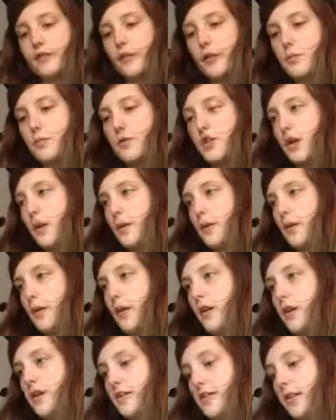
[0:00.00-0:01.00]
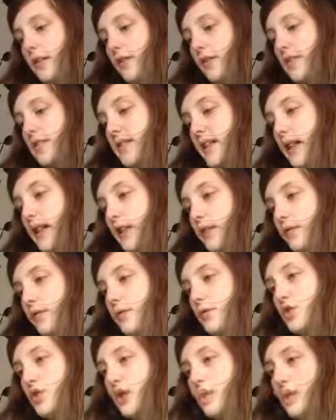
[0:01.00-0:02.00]
from Gemma. Oh, it doesn't even say love
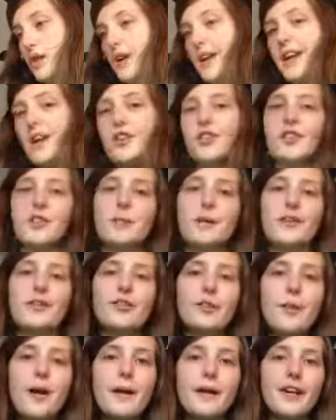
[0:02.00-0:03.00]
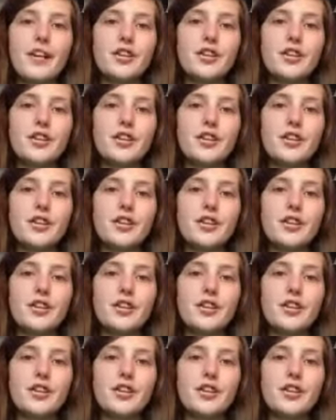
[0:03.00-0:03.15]
from Gemma. It could have been from any